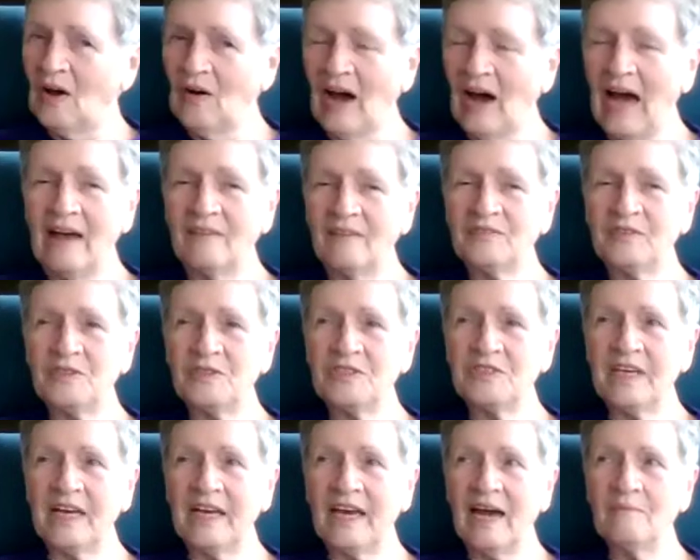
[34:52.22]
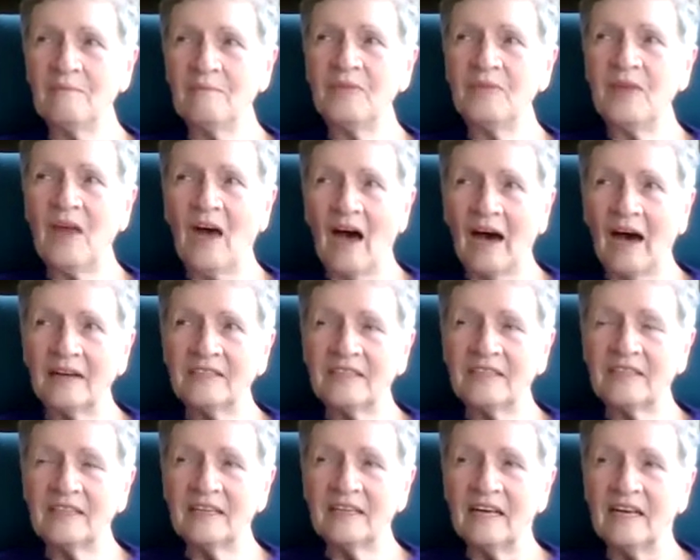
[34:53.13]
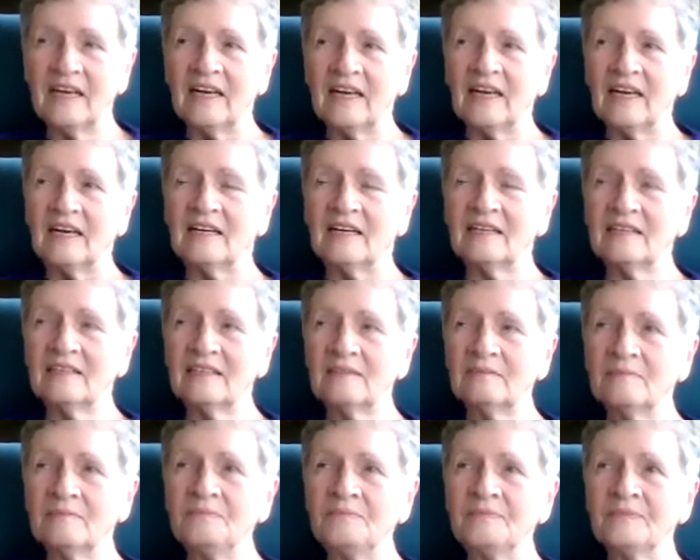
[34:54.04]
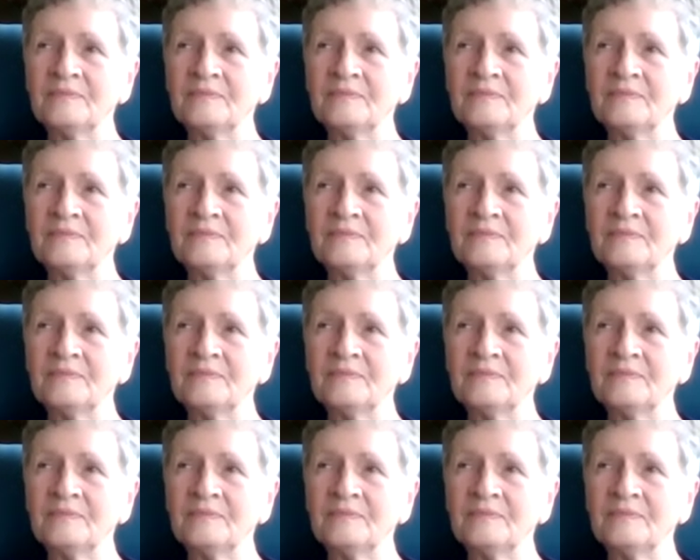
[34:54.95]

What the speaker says: I have to say I'm not. Um,